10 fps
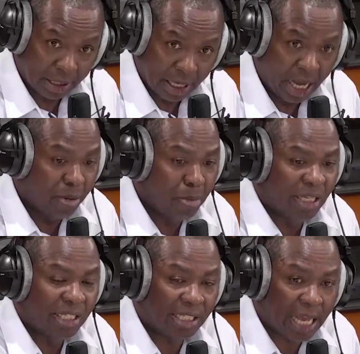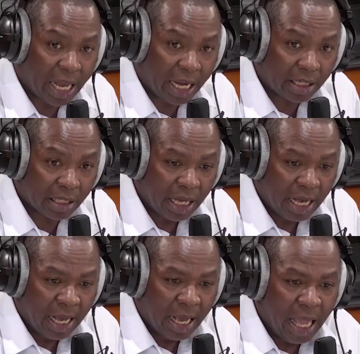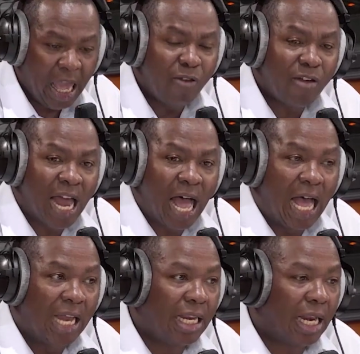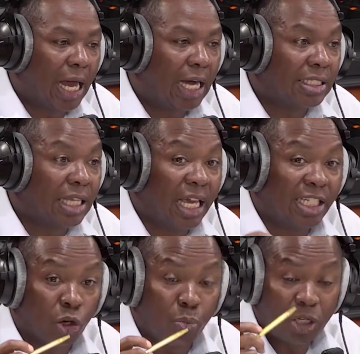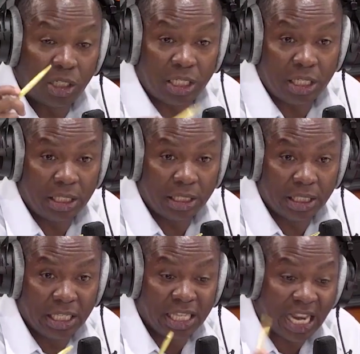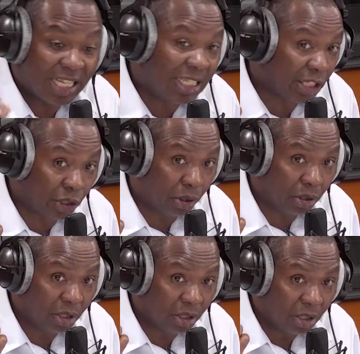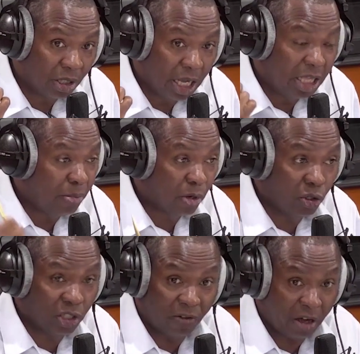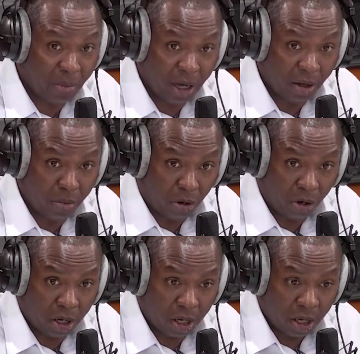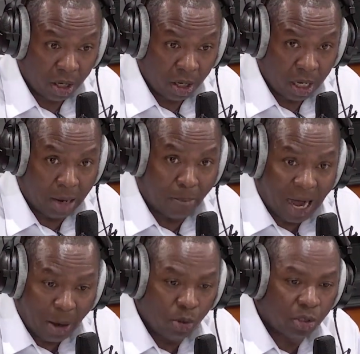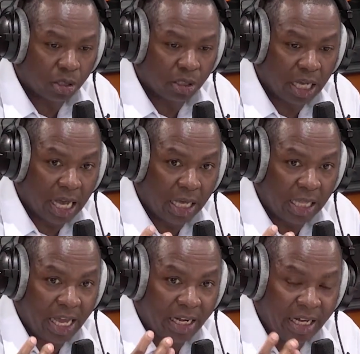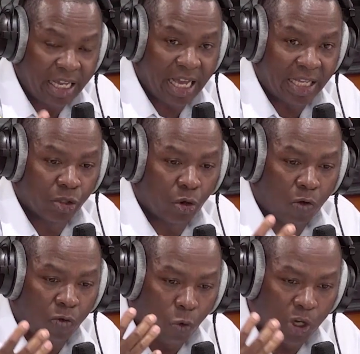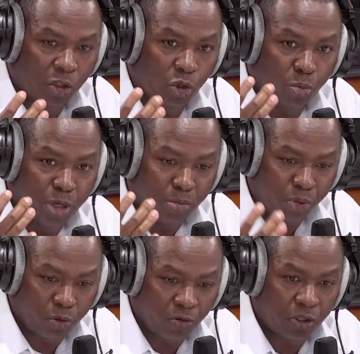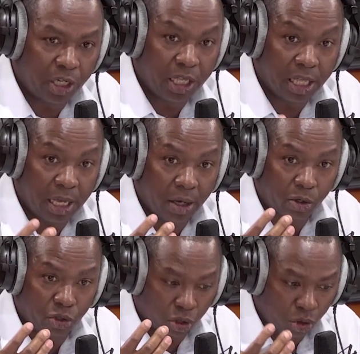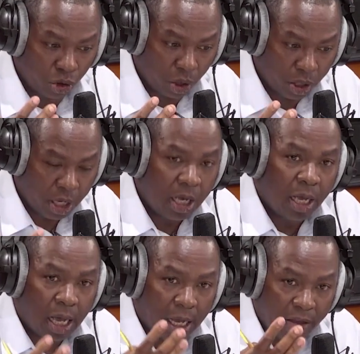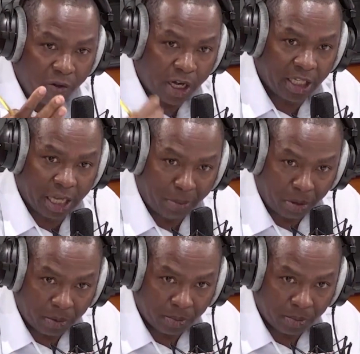And remember, Senate even had a select committee in the last session. And they produced a very big report about the ideas of what could be improved in the Constitution. I'll give you an example.